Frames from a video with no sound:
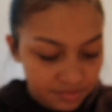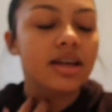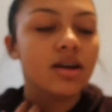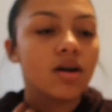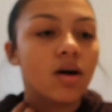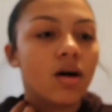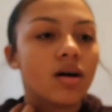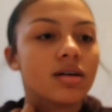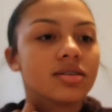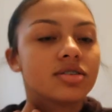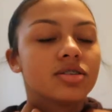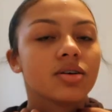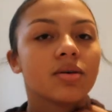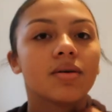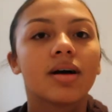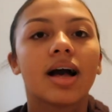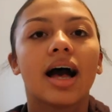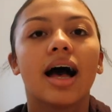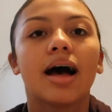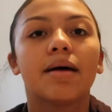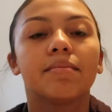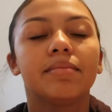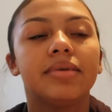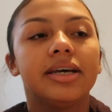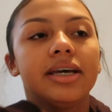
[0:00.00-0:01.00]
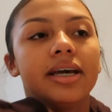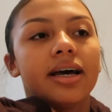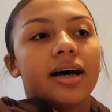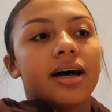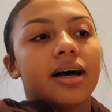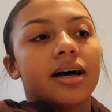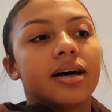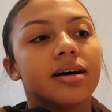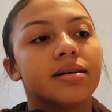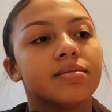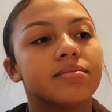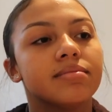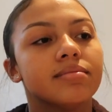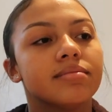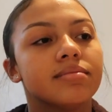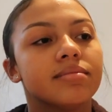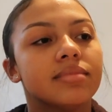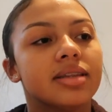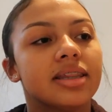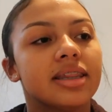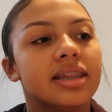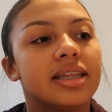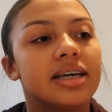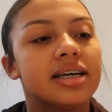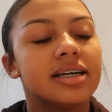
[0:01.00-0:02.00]
He also got me um,
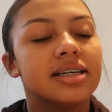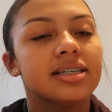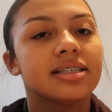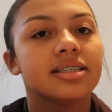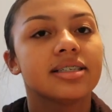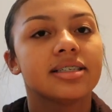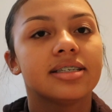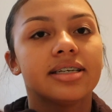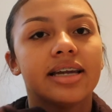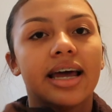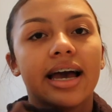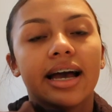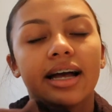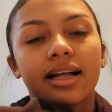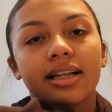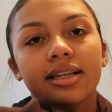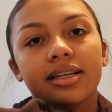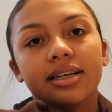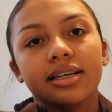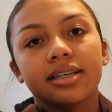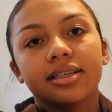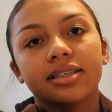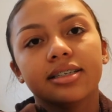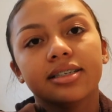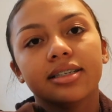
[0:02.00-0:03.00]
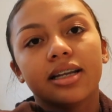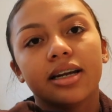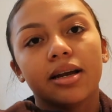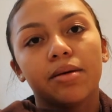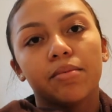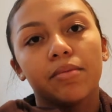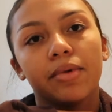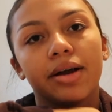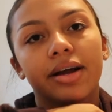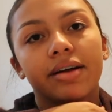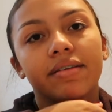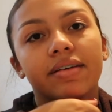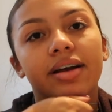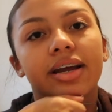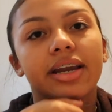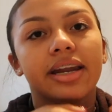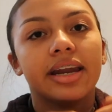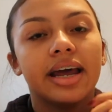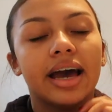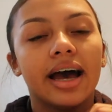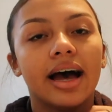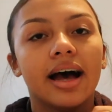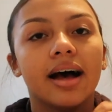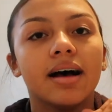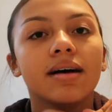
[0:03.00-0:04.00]
this necklace that I'm wearing right
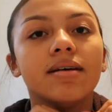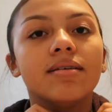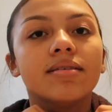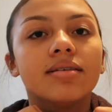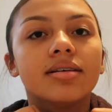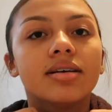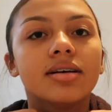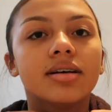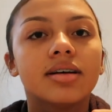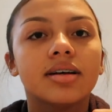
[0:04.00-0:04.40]
now.